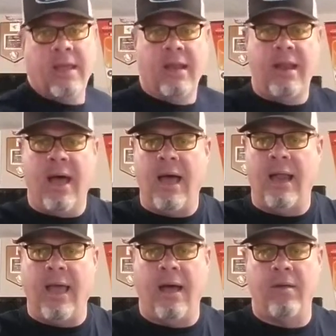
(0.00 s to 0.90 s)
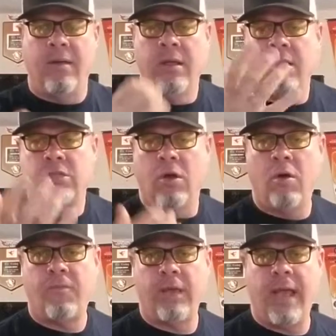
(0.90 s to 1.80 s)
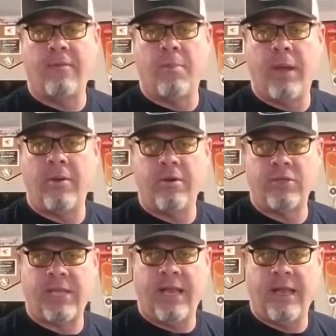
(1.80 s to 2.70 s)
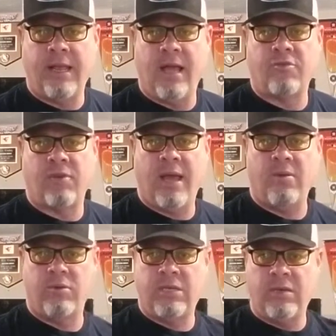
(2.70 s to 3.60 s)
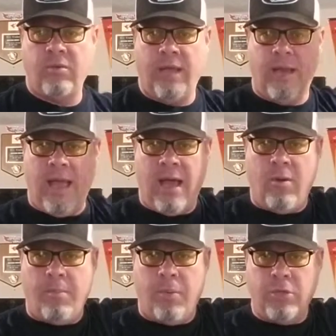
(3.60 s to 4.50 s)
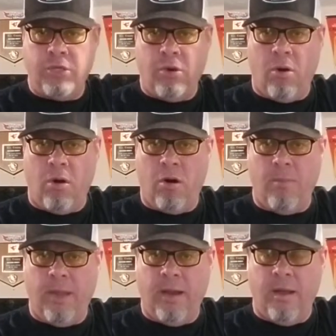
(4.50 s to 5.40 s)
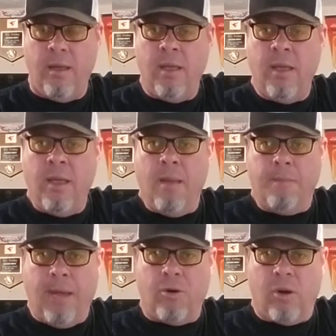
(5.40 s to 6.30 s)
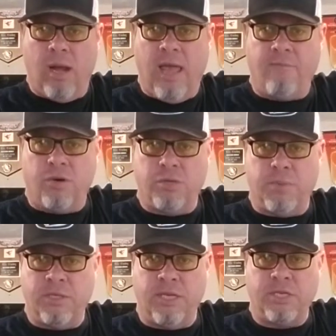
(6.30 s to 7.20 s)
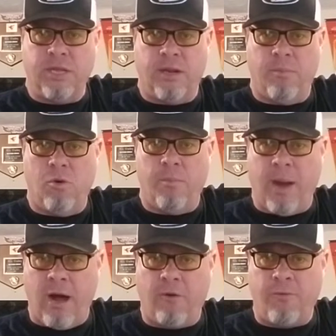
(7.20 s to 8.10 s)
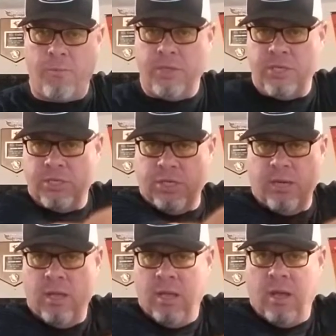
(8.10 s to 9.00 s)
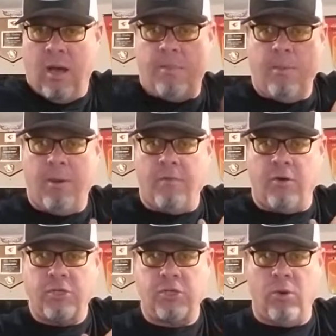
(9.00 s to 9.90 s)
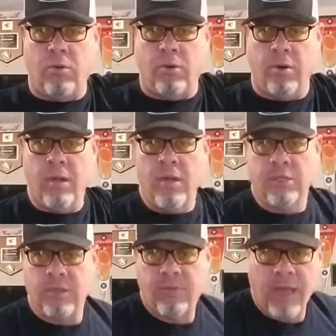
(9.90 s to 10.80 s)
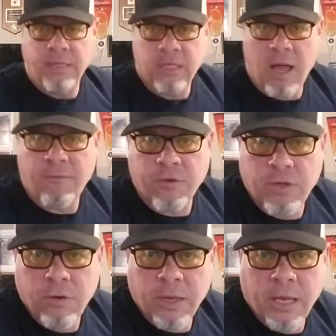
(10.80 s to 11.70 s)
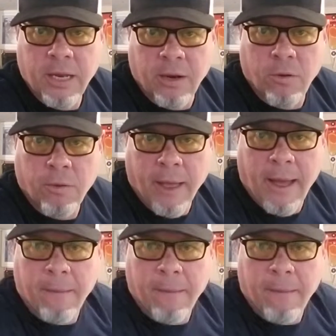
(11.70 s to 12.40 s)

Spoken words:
not out. So hopefully you have a better understanding of contralateral tilt and how it puts your arm in a better leverage position and a more powerful position up above our shoulder. So thanks a lot for tuning in, and Nuke out.